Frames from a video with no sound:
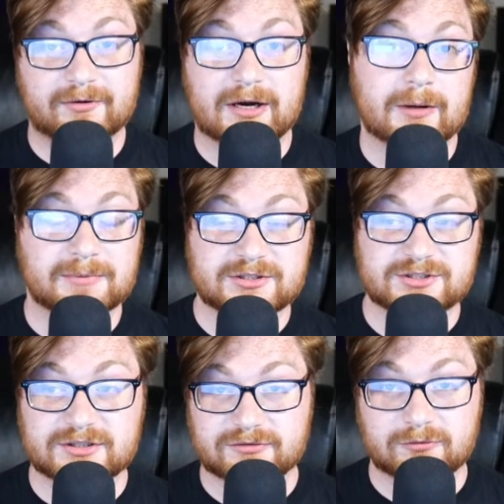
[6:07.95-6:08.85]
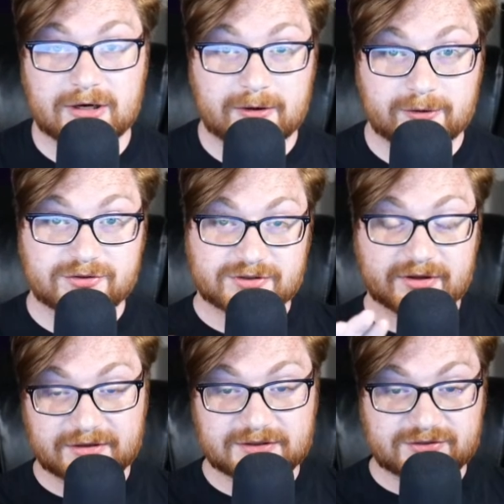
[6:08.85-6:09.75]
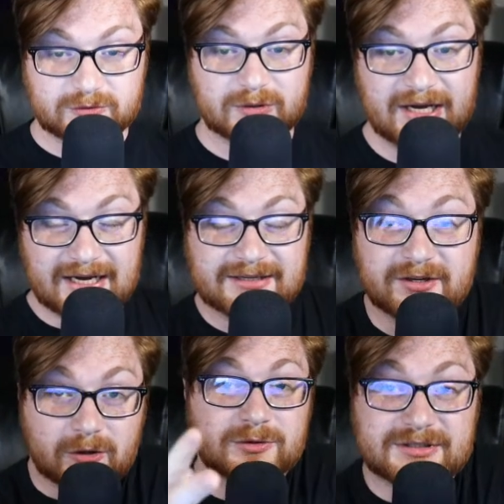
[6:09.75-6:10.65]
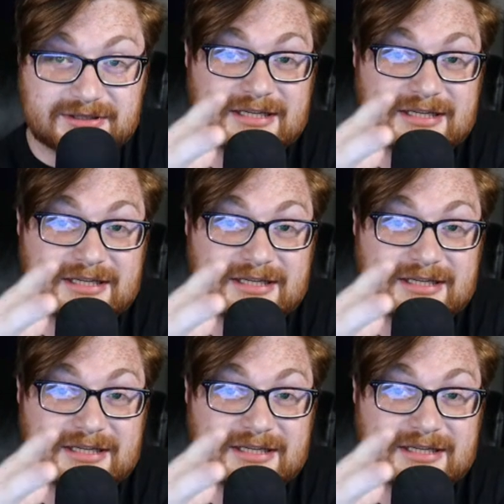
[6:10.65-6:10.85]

around a bunch of different routers and things to, you know,